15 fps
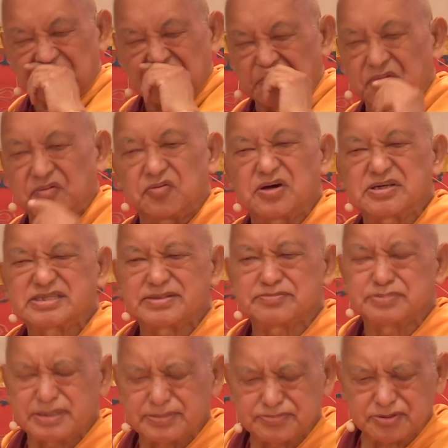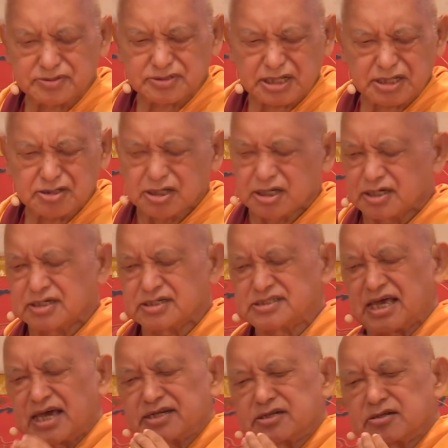Western people, they
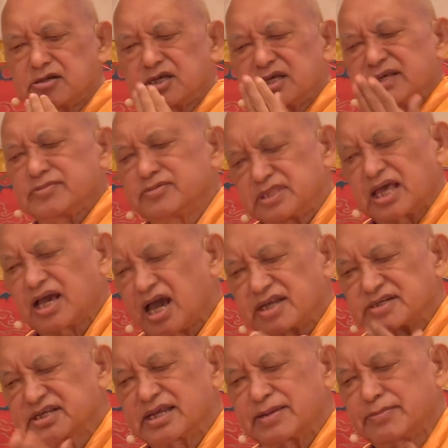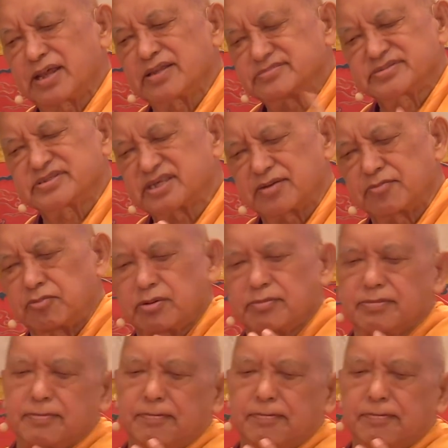recite, even they can't hear by themselves, no